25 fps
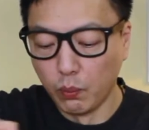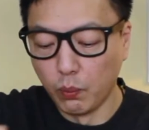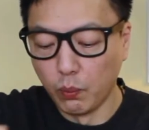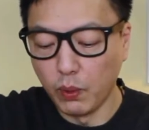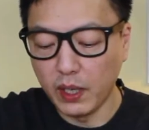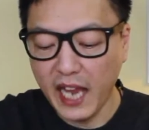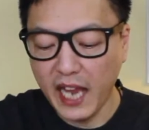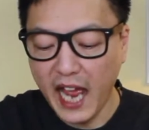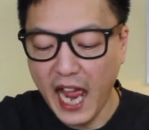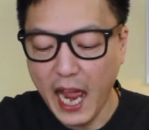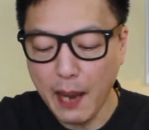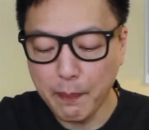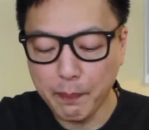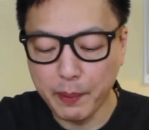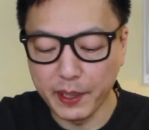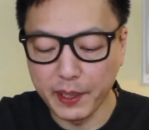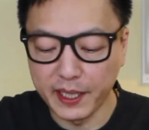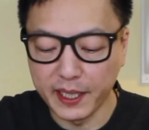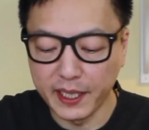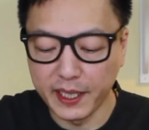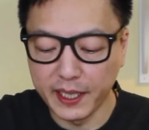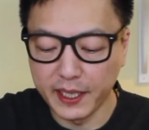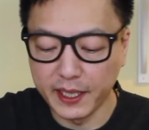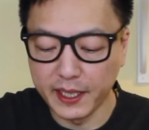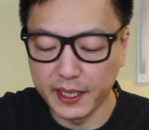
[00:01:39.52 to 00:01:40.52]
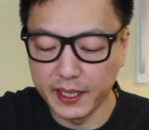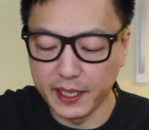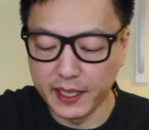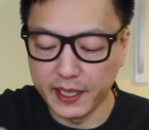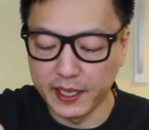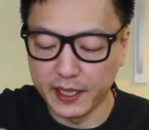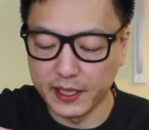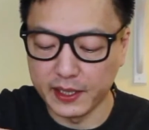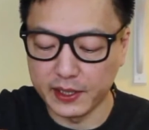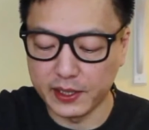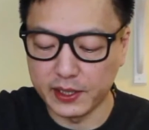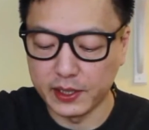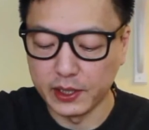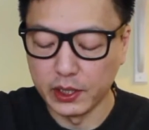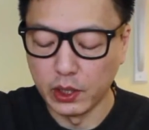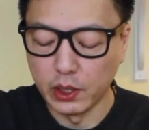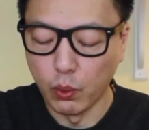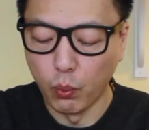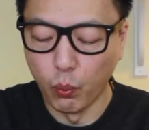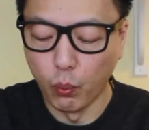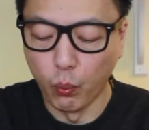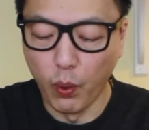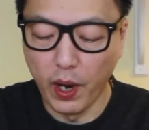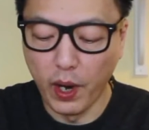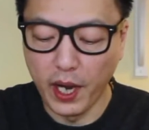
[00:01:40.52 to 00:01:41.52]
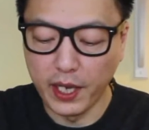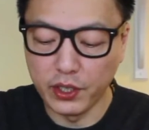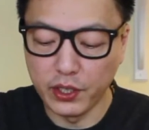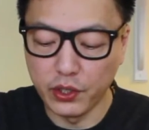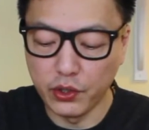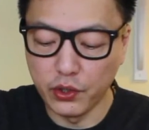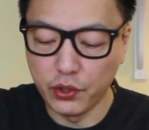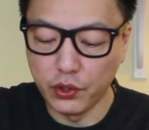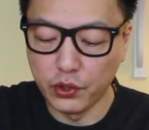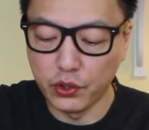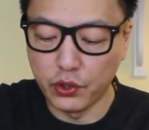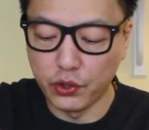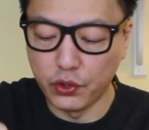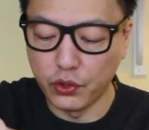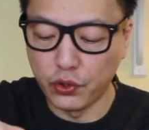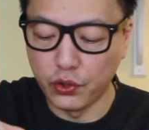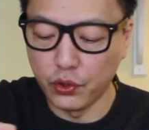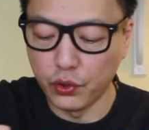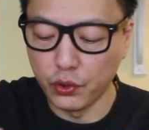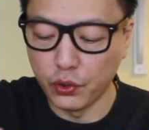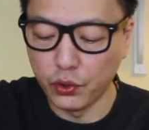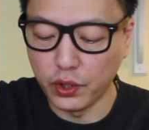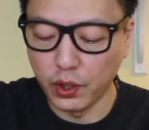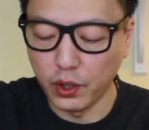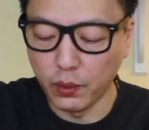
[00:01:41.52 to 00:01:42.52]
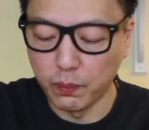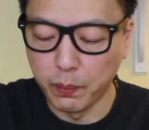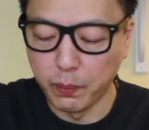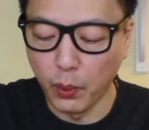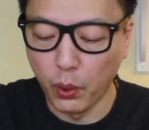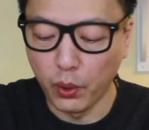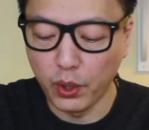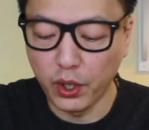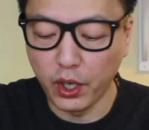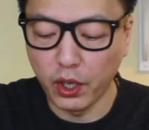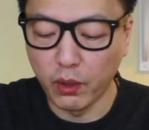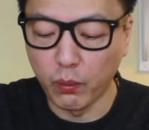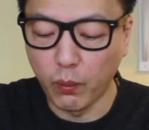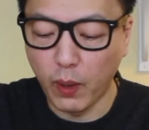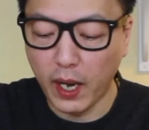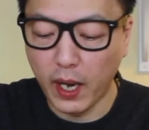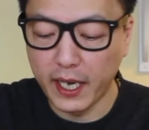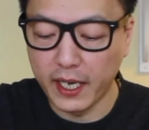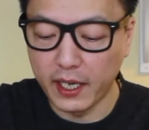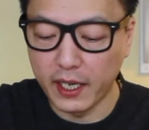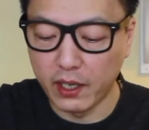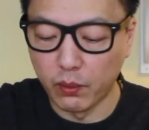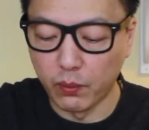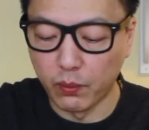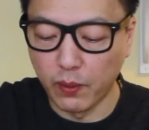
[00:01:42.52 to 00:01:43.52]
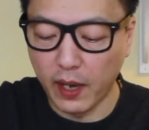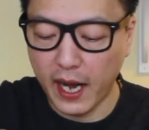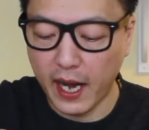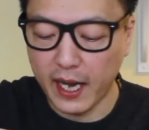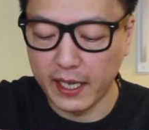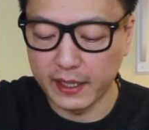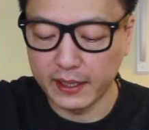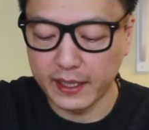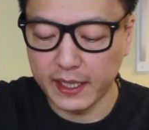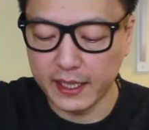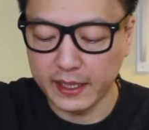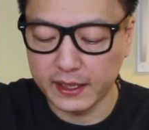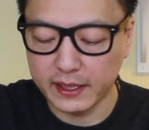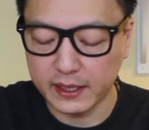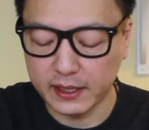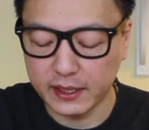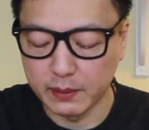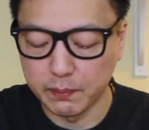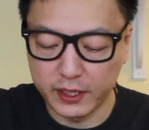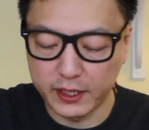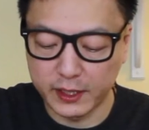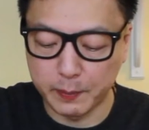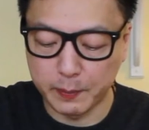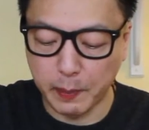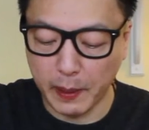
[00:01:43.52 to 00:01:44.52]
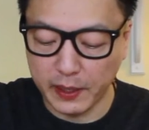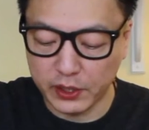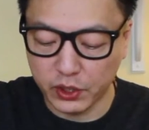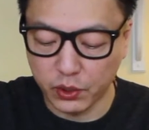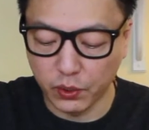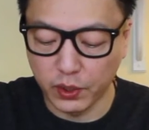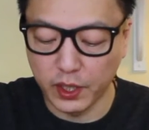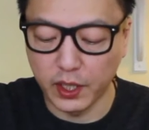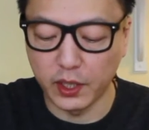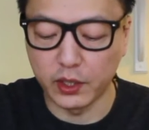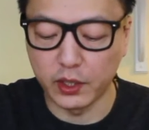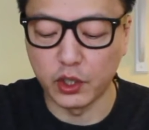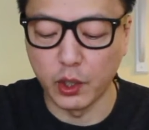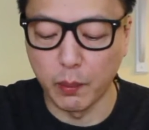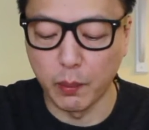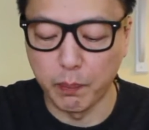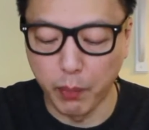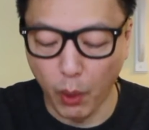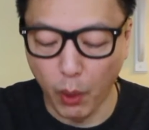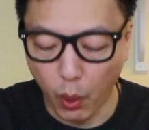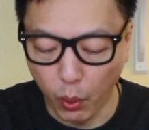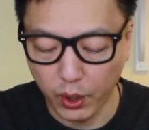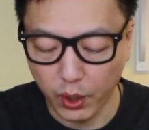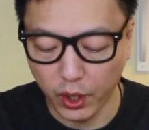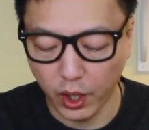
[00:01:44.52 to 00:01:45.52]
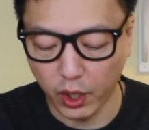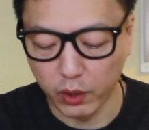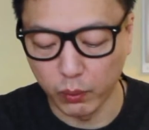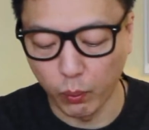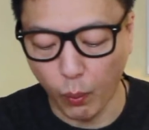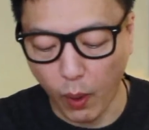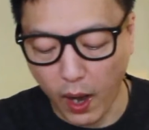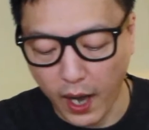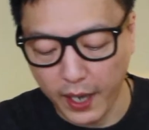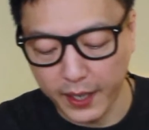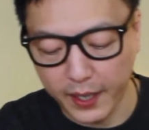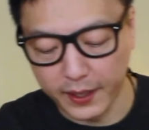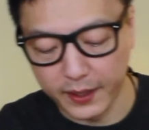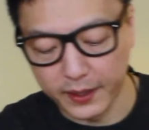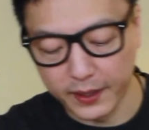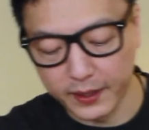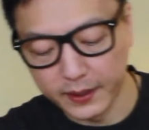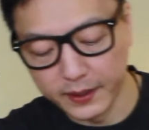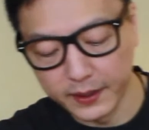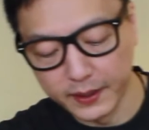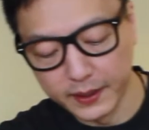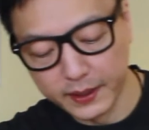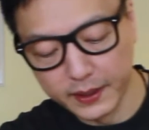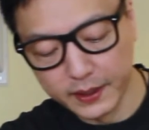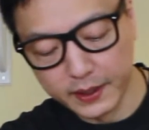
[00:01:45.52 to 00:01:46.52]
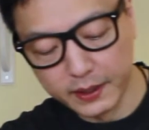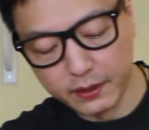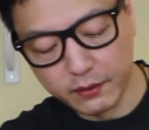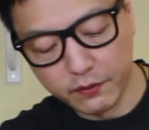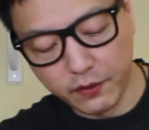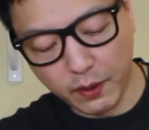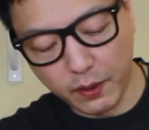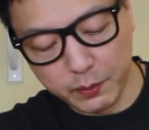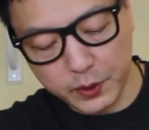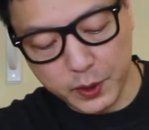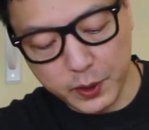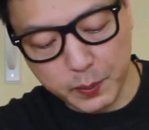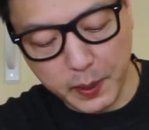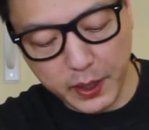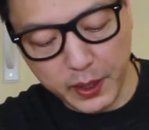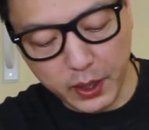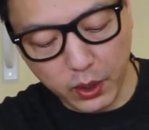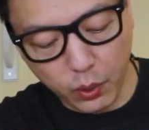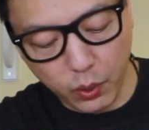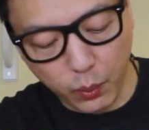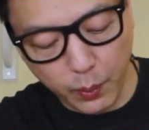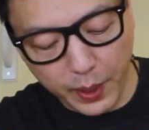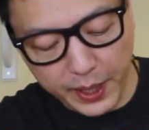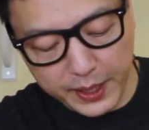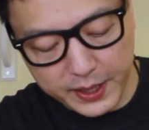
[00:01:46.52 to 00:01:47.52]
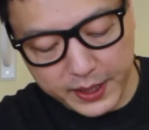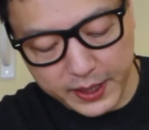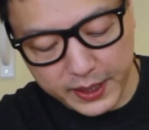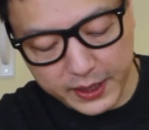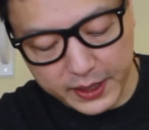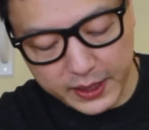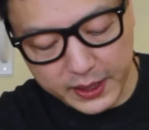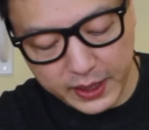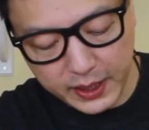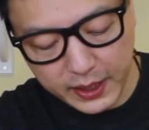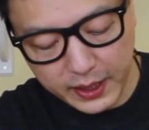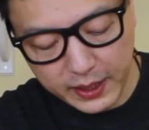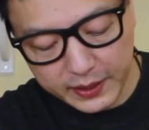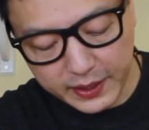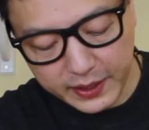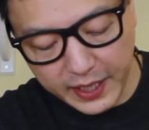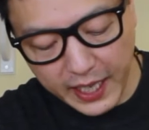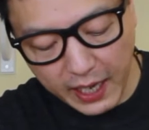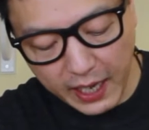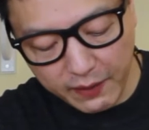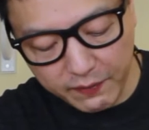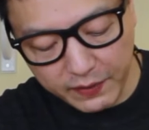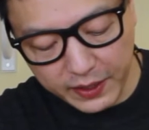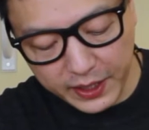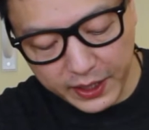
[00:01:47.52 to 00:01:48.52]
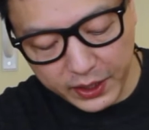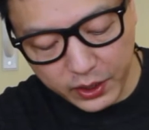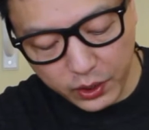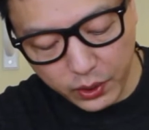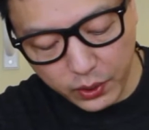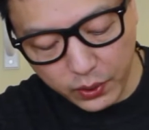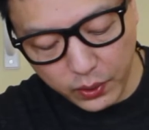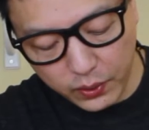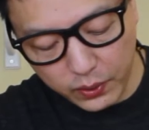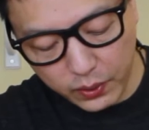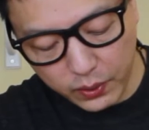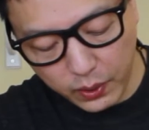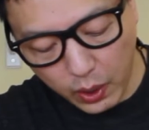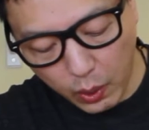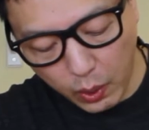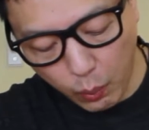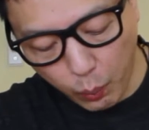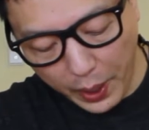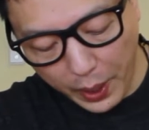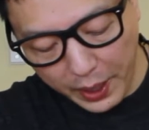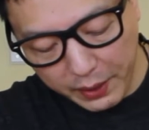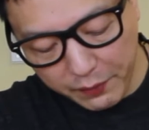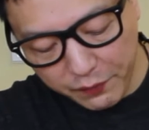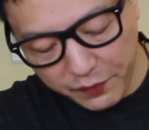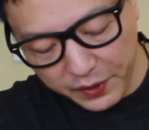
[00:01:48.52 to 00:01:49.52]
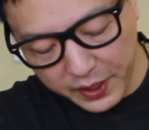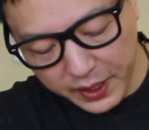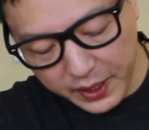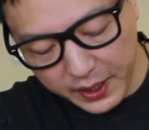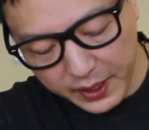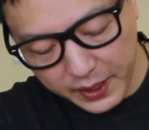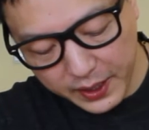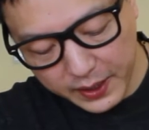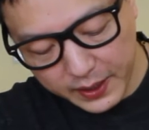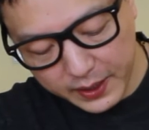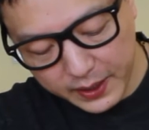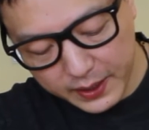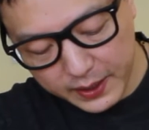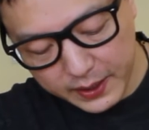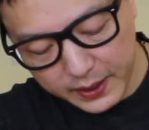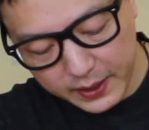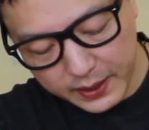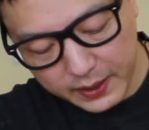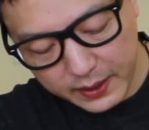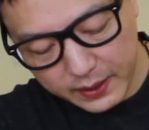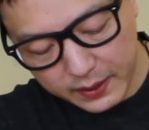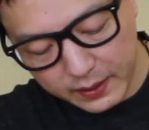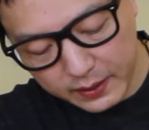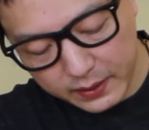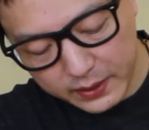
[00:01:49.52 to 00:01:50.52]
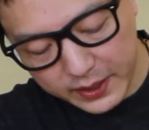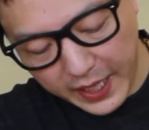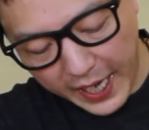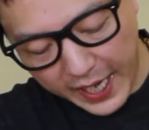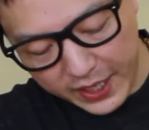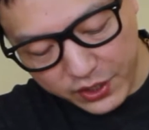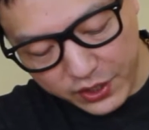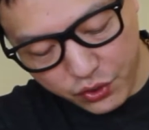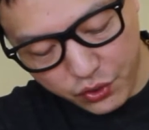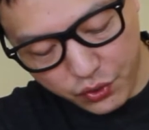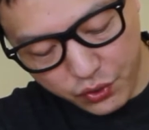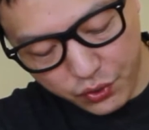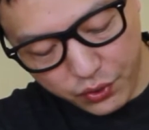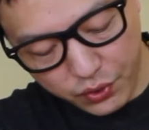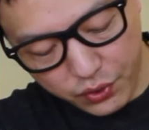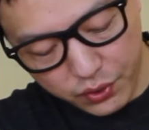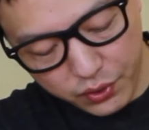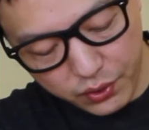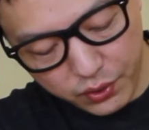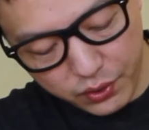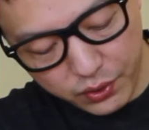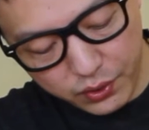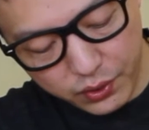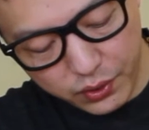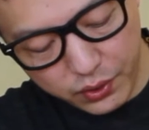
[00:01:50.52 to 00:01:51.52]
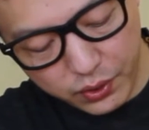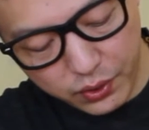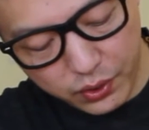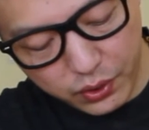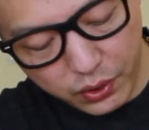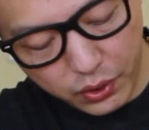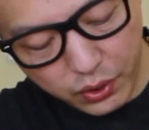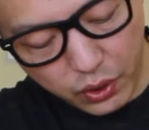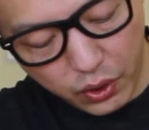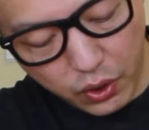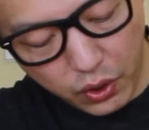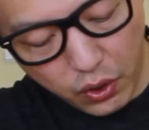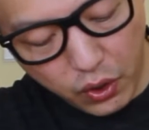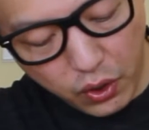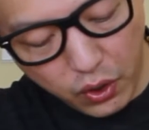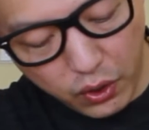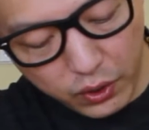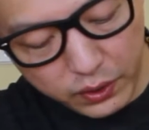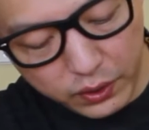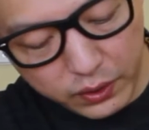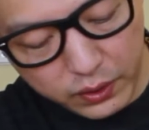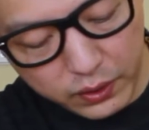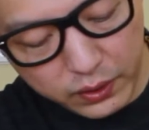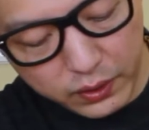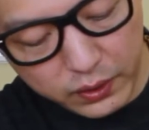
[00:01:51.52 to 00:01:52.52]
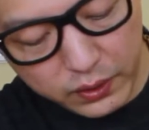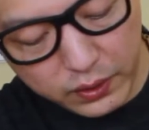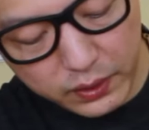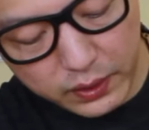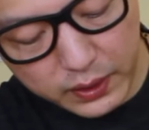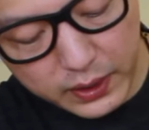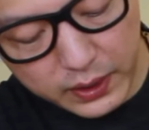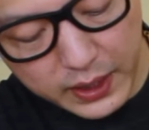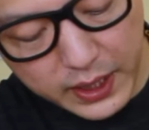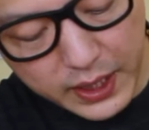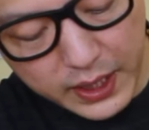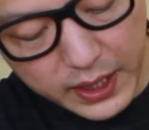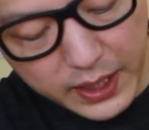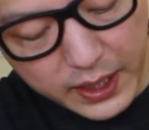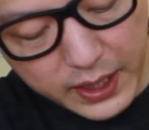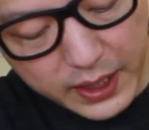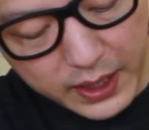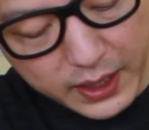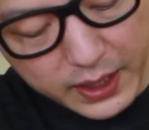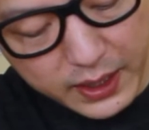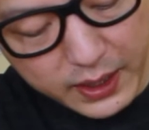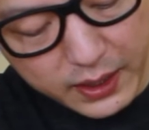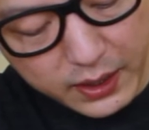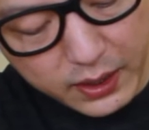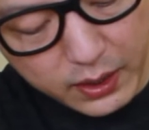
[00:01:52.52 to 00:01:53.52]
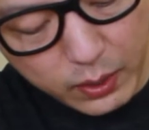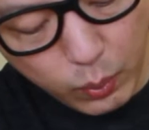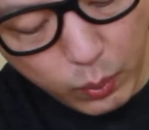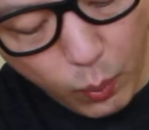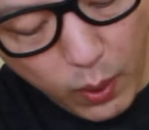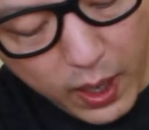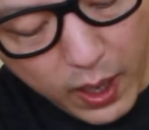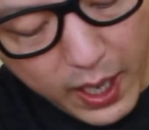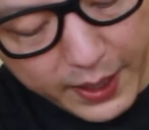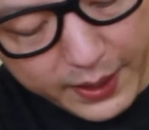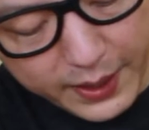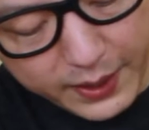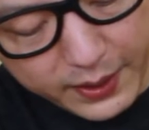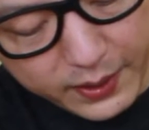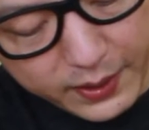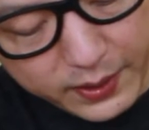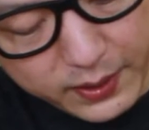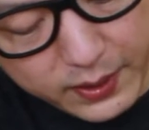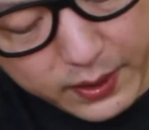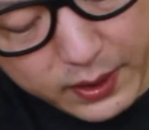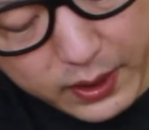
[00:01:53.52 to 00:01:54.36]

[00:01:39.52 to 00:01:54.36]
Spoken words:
What happened here is, when you do the bouillon wire around it, especially the bouillon wire from Speed Oasis, they have a little wavy texture on the wire.